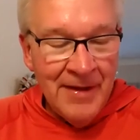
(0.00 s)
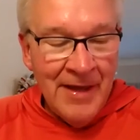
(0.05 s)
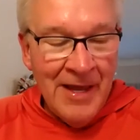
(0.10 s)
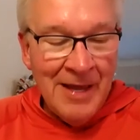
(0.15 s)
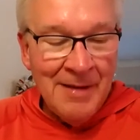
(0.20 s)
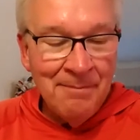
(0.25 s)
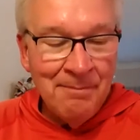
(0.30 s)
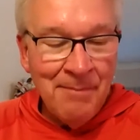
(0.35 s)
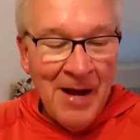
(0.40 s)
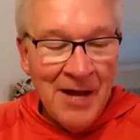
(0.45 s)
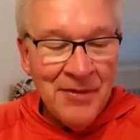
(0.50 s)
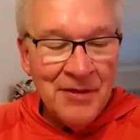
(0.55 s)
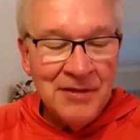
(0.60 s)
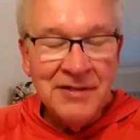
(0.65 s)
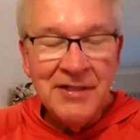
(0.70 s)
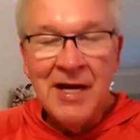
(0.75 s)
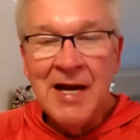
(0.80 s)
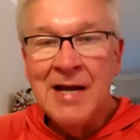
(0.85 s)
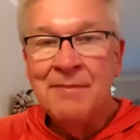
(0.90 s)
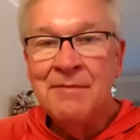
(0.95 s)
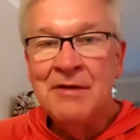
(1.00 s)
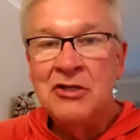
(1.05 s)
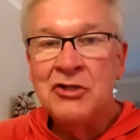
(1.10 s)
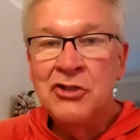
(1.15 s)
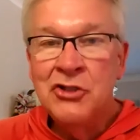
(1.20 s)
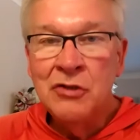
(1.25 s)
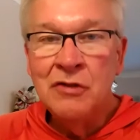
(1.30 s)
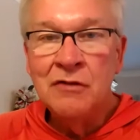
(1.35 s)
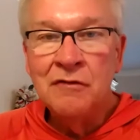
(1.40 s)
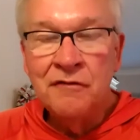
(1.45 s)
And by the time that
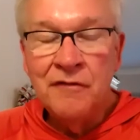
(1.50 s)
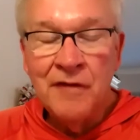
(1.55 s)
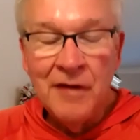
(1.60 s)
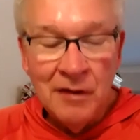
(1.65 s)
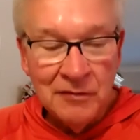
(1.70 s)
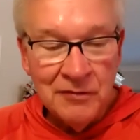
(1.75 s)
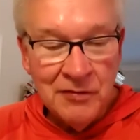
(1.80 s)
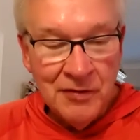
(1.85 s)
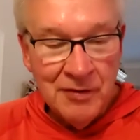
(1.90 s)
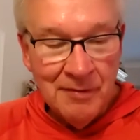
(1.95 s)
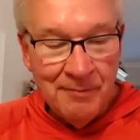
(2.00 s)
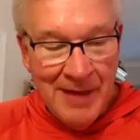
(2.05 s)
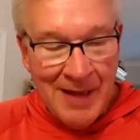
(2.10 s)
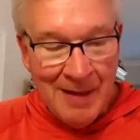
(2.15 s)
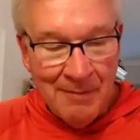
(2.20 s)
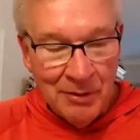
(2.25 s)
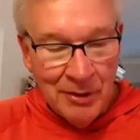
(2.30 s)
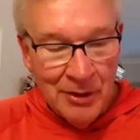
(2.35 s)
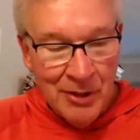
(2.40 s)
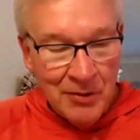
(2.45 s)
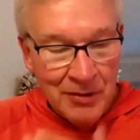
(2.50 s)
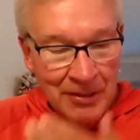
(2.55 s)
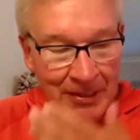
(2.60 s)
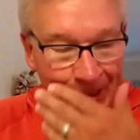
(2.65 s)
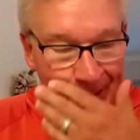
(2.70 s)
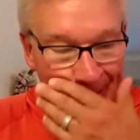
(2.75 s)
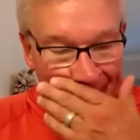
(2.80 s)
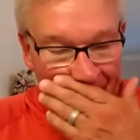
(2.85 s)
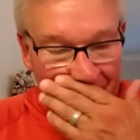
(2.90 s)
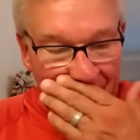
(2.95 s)
Judah fell to the
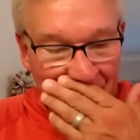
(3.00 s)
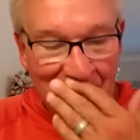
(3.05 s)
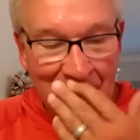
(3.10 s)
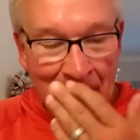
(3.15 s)
Babylonians,